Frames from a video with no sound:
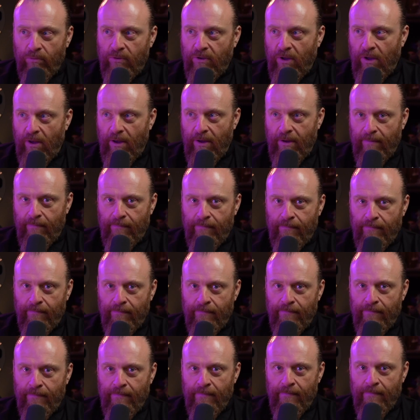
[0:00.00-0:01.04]
time.
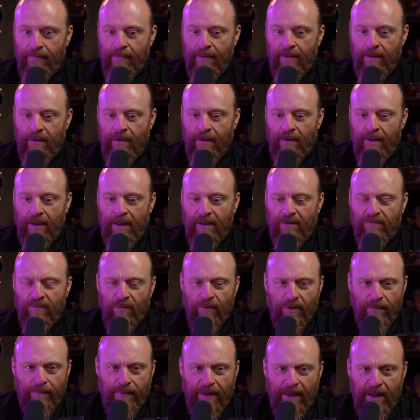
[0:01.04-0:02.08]
It's
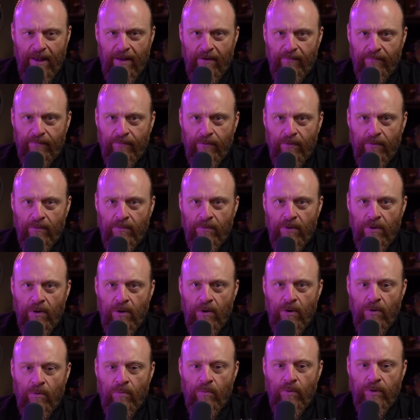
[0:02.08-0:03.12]
very powerful
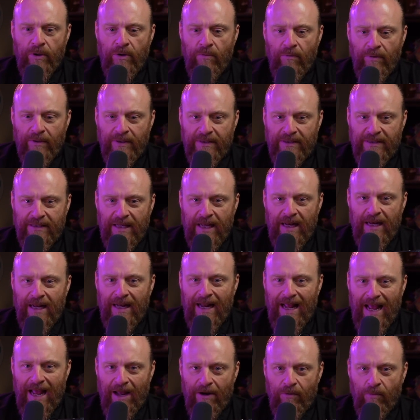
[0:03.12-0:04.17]
when you understand it,
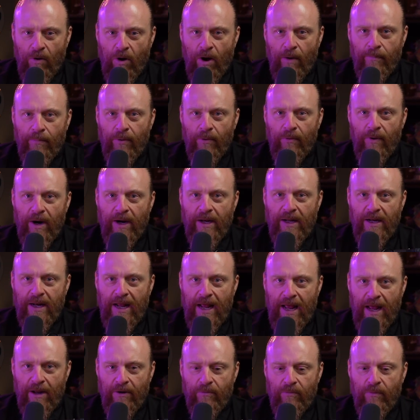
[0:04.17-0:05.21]
how to operate it,
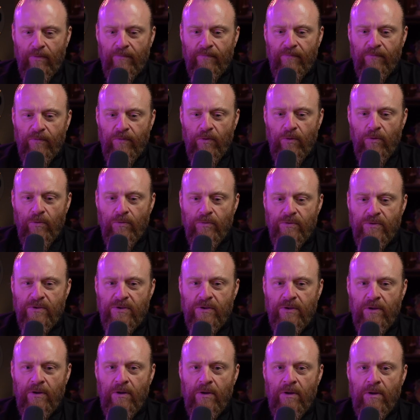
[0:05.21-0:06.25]
how to
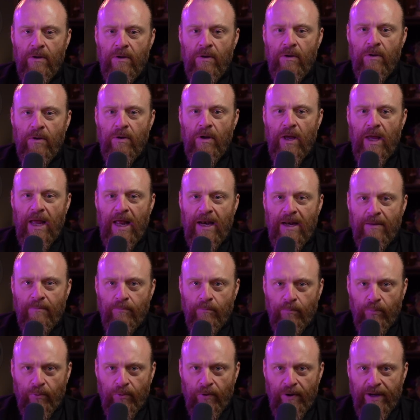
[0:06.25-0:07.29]
infuse and
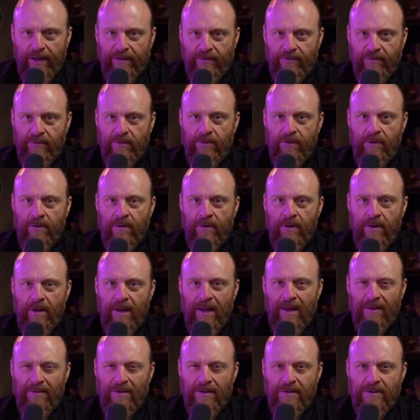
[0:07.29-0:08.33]
imprint.
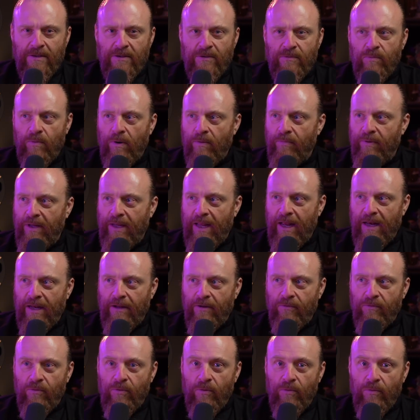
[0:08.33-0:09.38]
And this is where we get
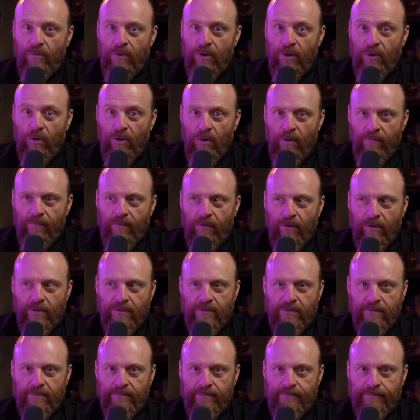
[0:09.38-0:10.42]
into the
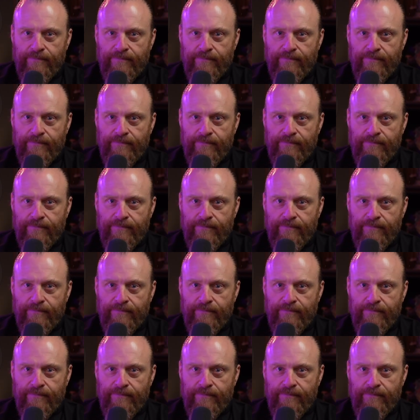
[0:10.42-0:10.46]
universe.